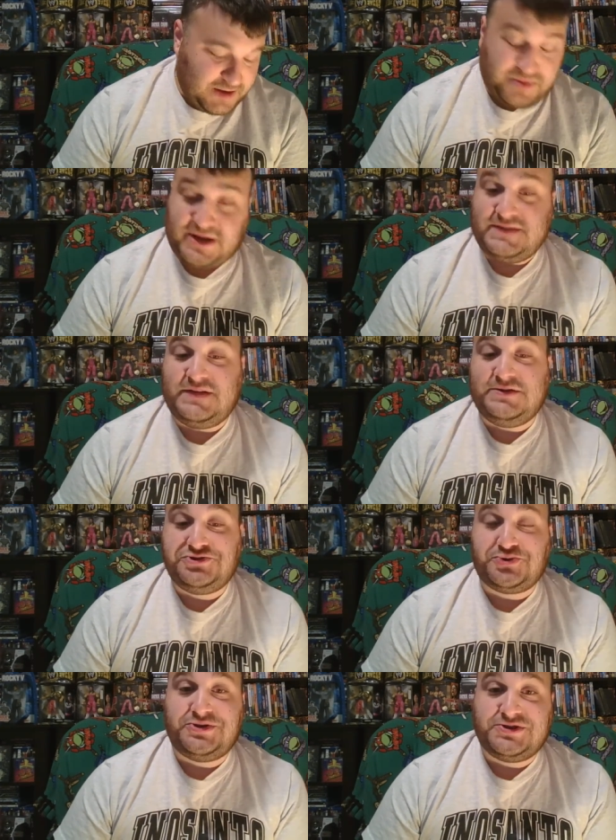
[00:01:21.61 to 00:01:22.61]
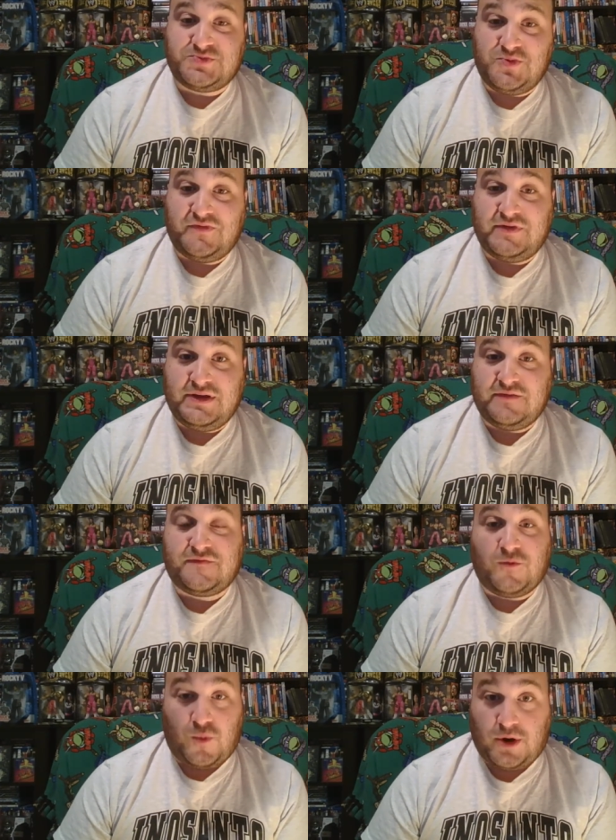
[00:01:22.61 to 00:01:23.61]
But I did enjoy this movie
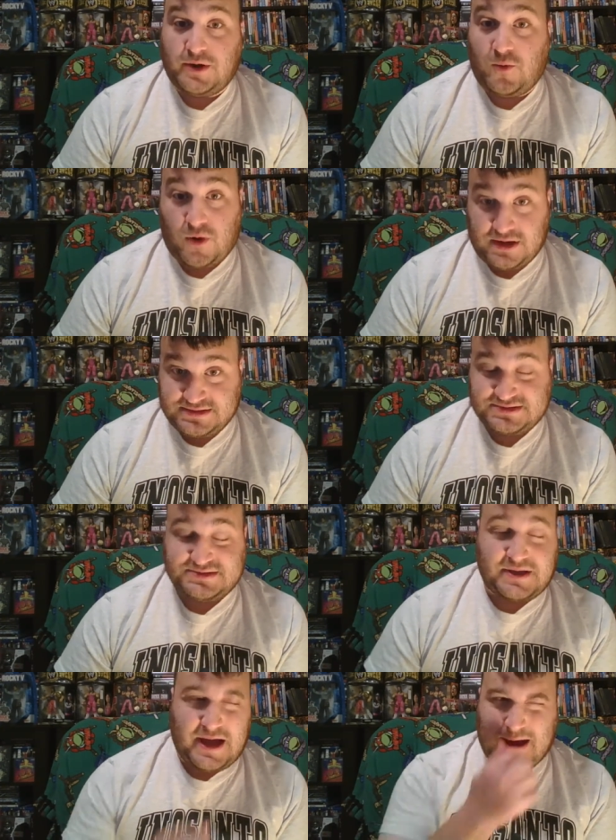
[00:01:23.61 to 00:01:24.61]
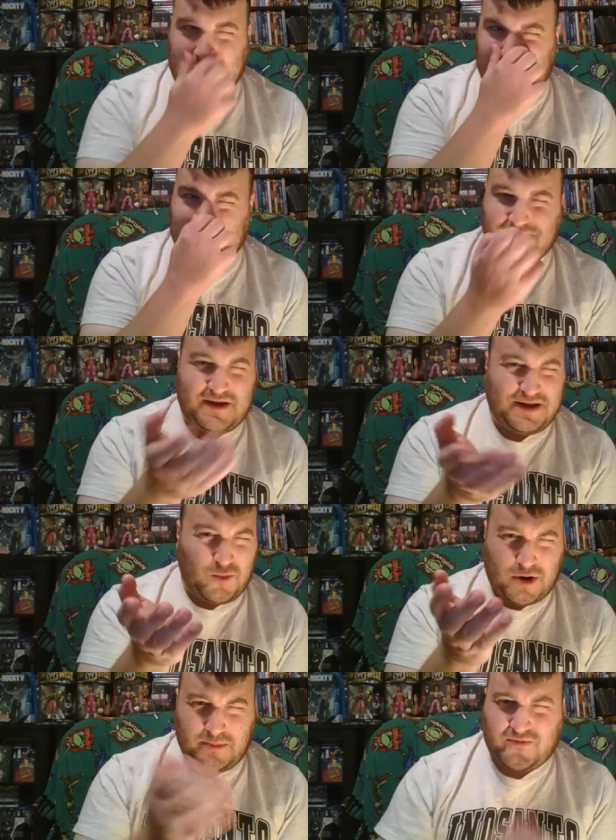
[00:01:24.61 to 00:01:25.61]
for what it was. And if
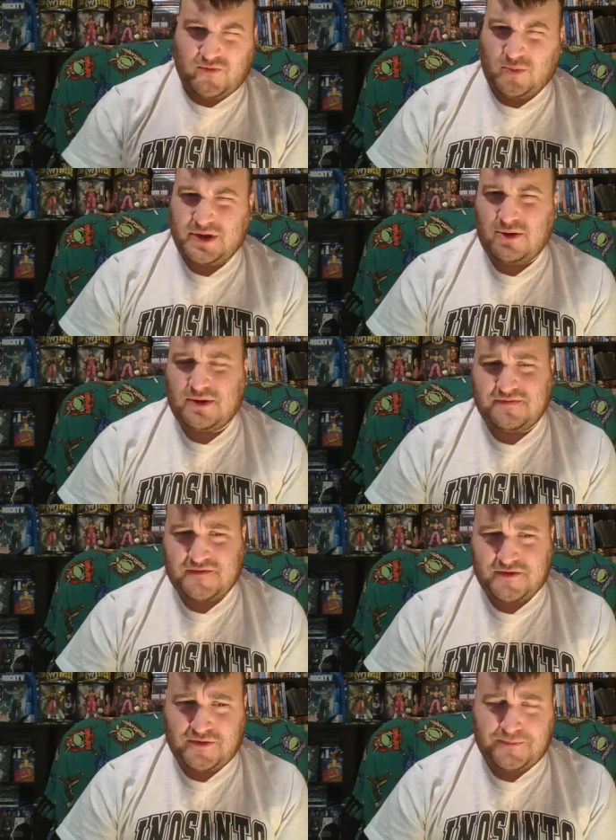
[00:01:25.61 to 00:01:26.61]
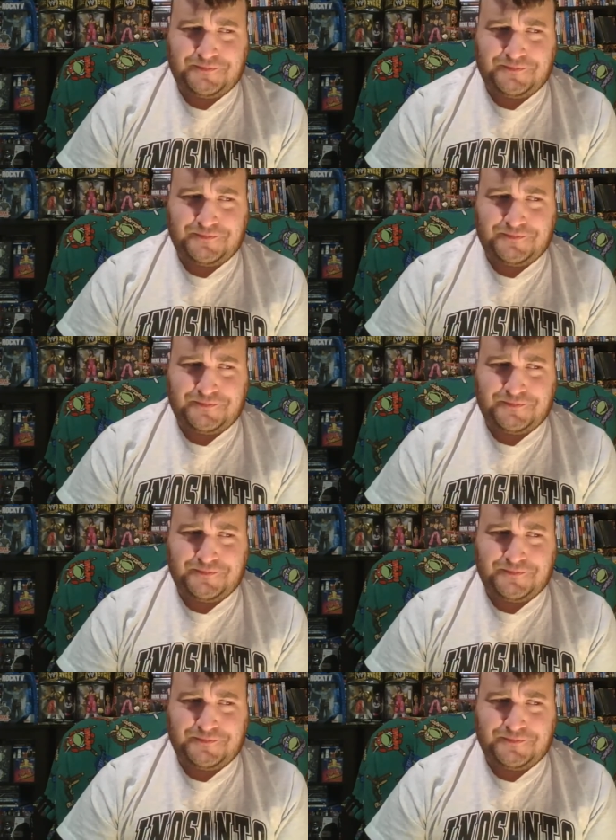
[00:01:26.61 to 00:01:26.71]
anyone, before we go any further,